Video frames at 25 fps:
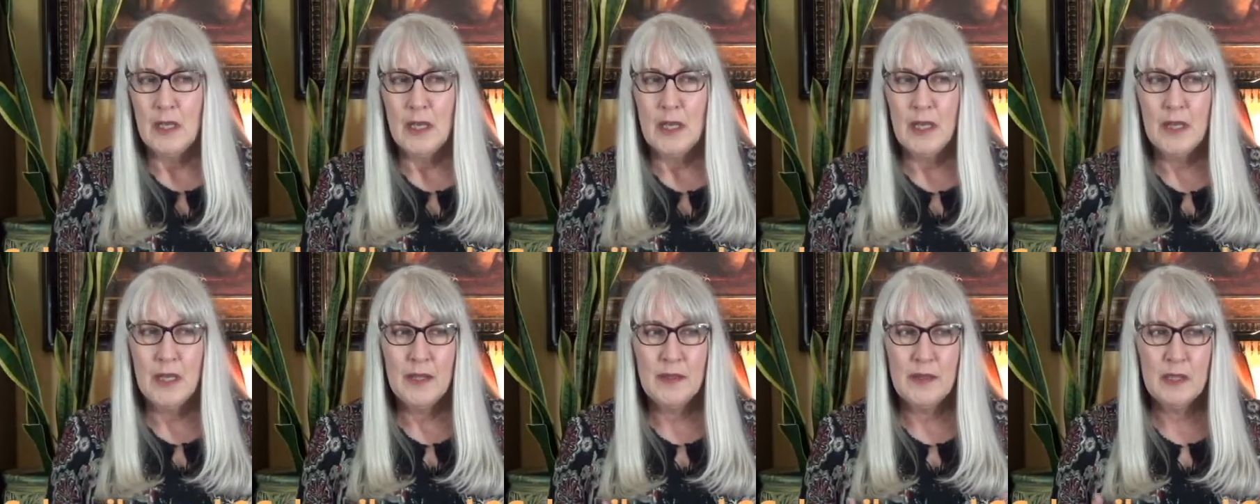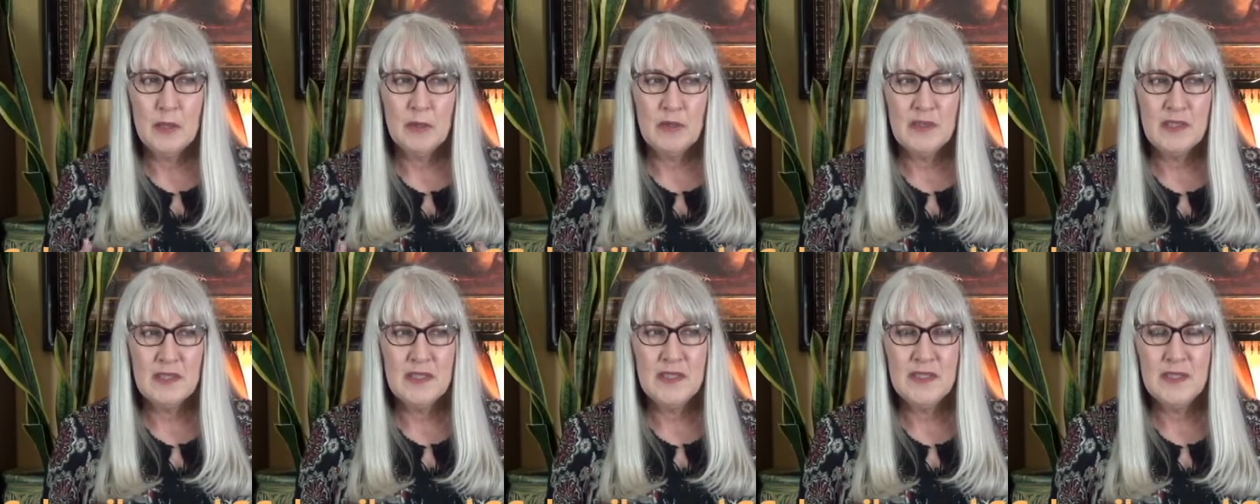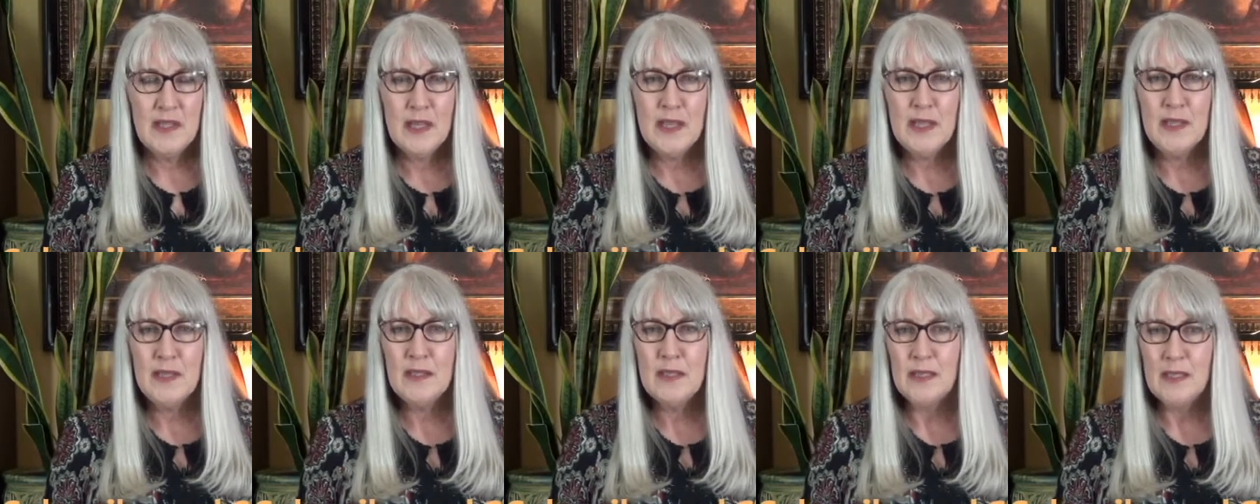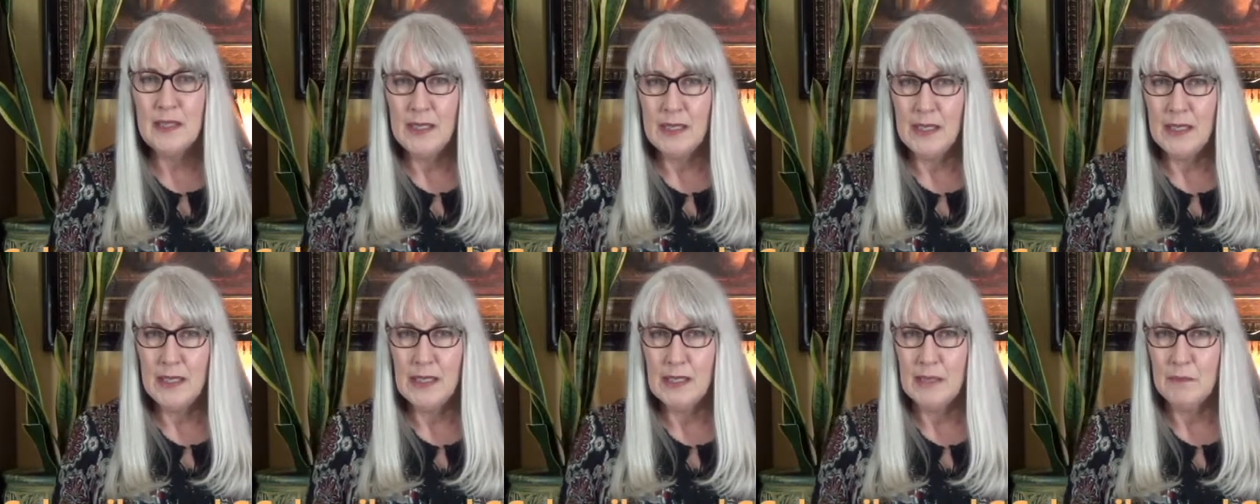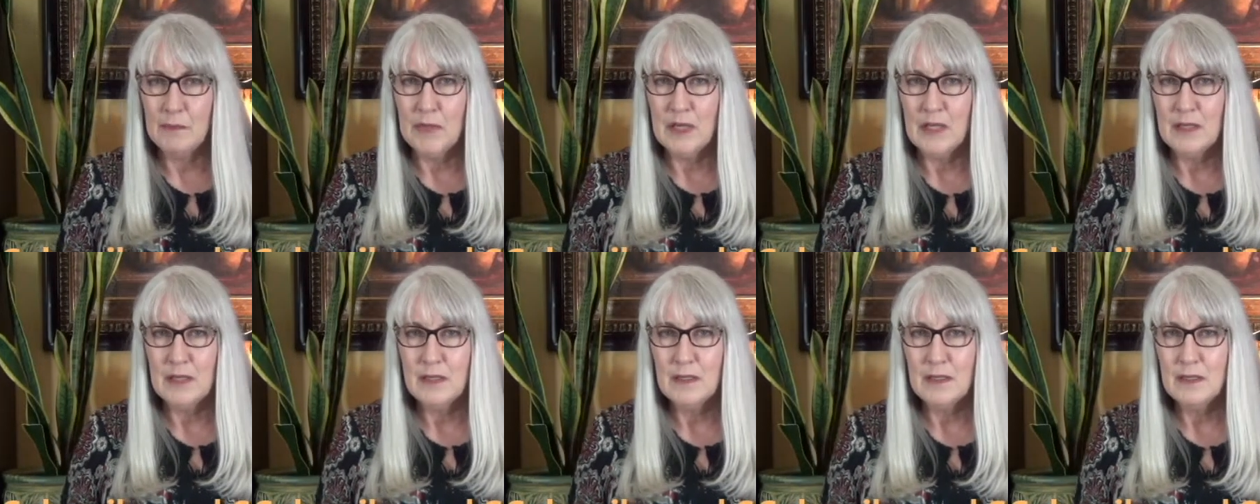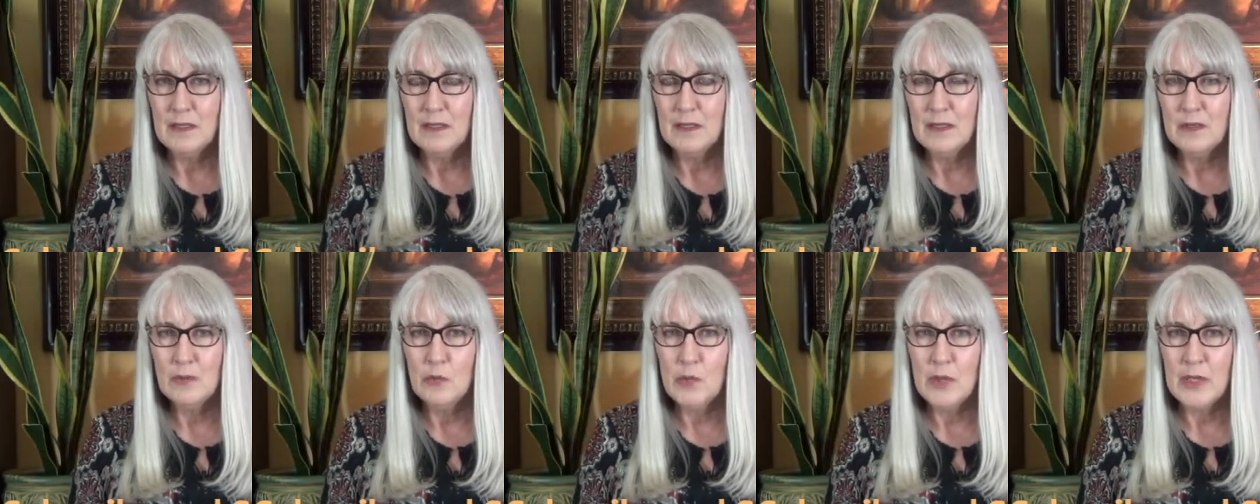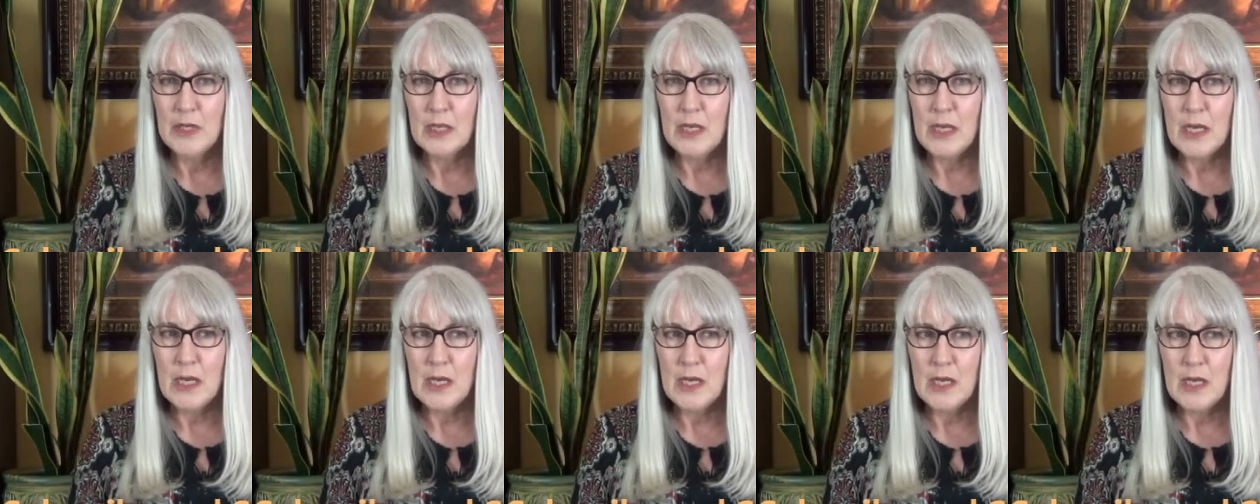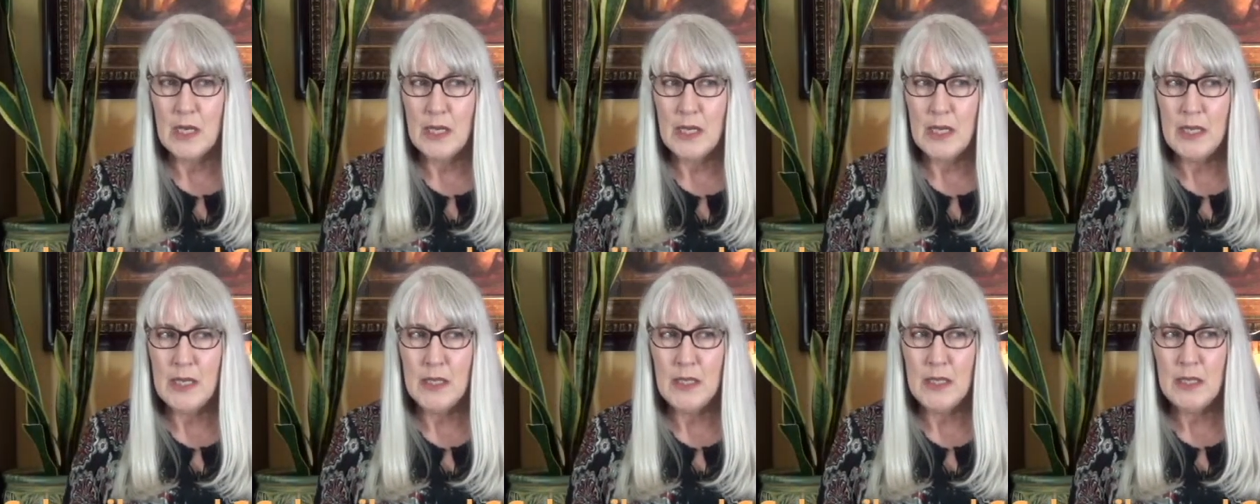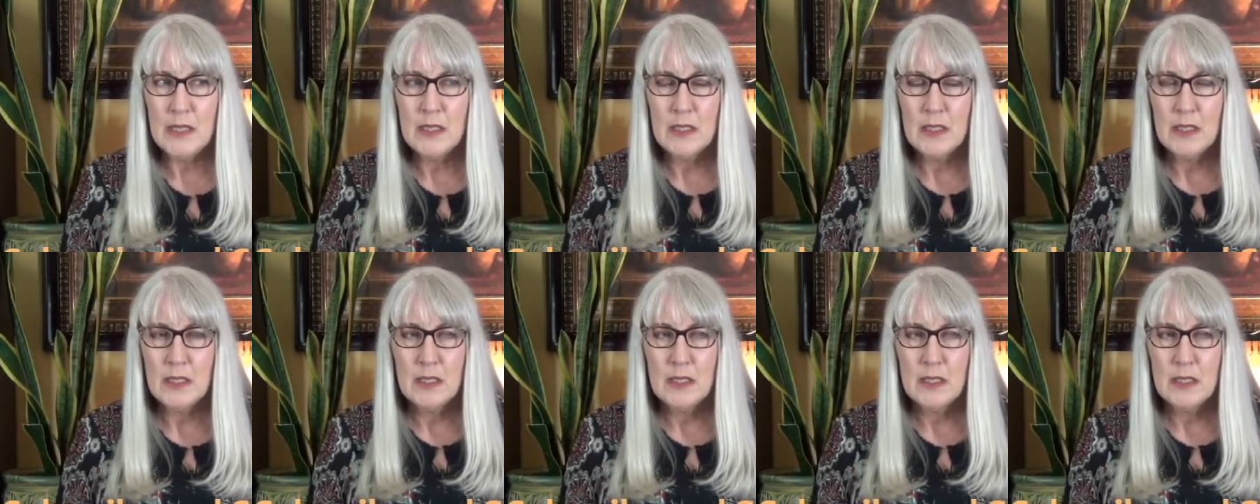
And there was a day that came when I